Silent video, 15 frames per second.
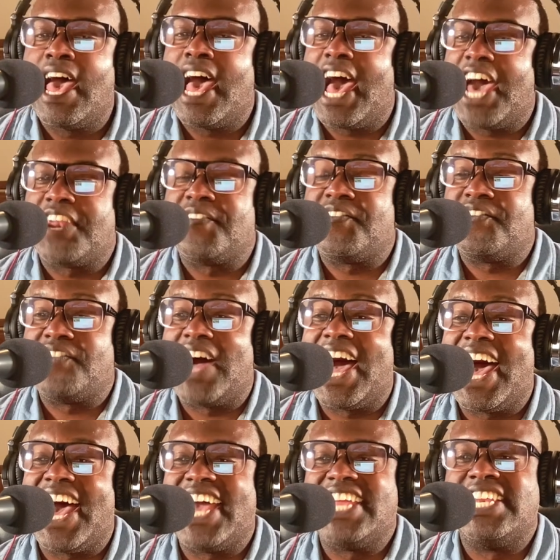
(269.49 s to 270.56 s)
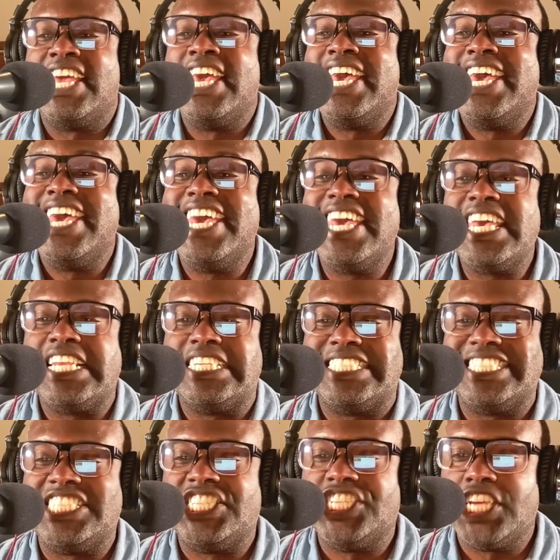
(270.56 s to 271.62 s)
how to find
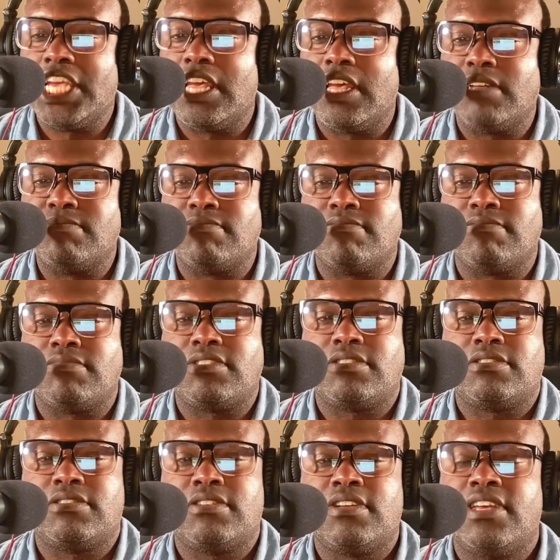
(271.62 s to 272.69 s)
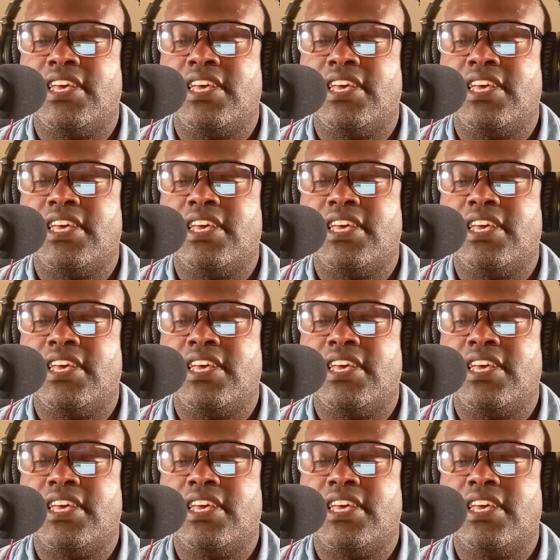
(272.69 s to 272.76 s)
hidden gems,